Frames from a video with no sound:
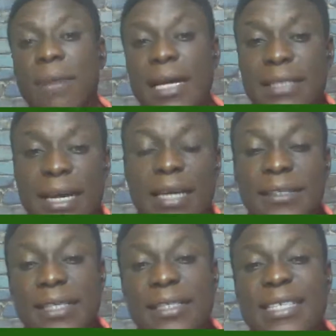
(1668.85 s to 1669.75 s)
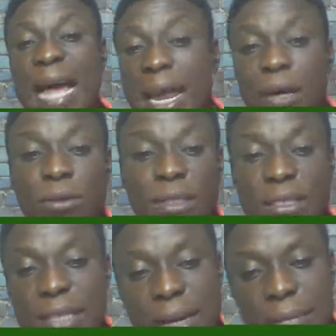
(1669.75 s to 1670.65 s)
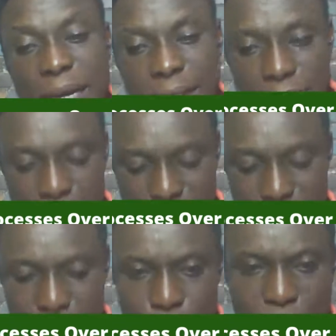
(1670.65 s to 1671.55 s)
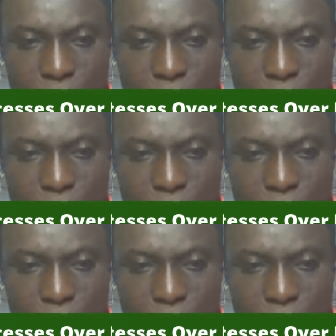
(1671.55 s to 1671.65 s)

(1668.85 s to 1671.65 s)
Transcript: as against the silo system that we